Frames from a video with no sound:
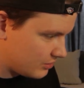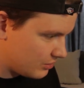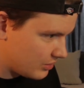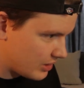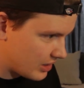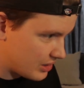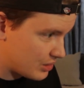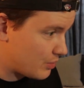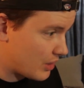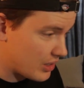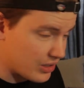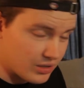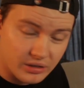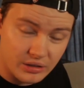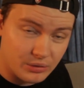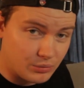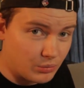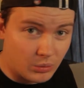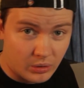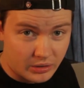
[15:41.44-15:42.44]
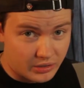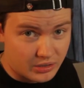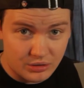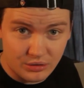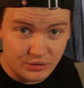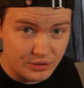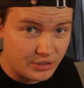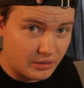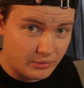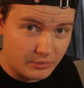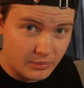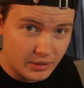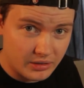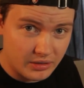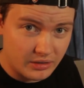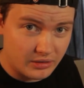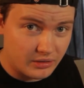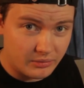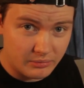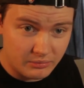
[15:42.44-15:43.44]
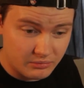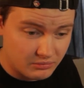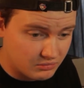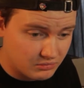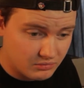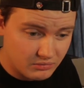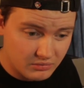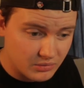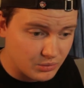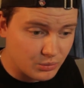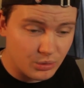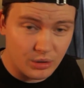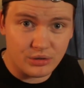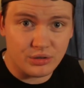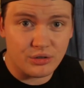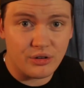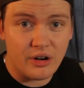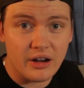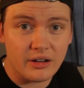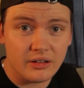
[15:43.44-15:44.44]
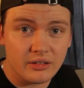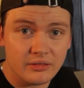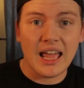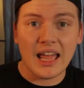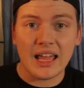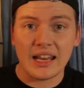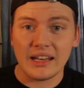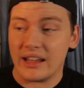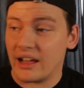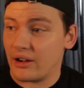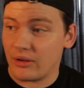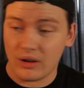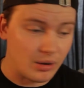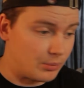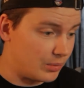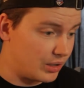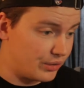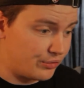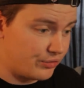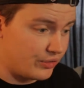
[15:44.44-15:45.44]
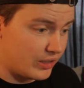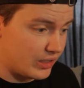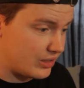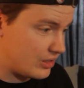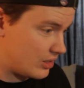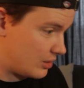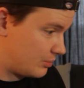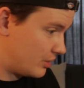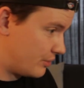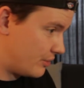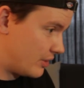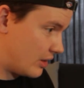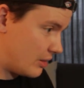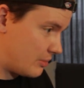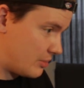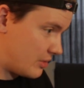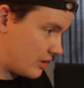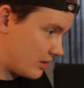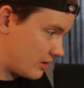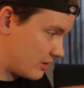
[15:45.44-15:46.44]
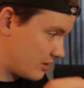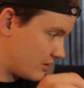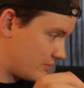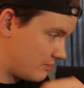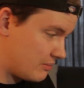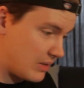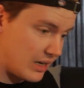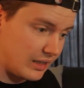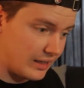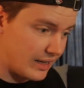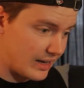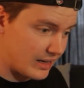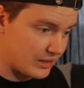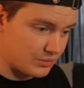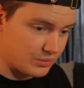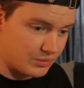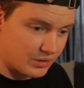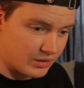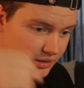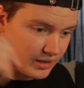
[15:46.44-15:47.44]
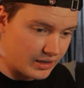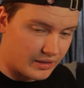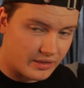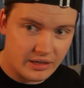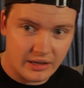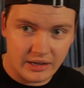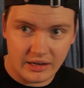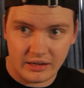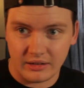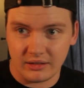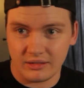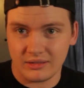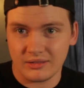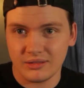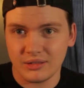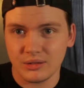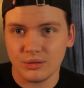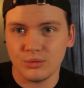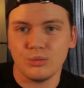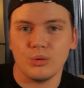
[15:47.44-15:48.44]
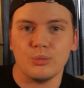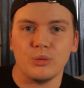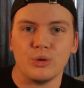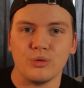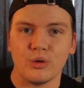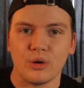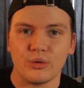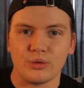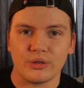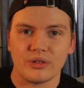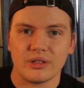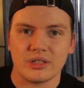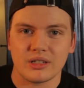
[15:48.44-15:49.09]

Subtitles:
especially once you're done mixing them, it works great. Now, I'm going to finish up developing my last one, and then we'll move over to the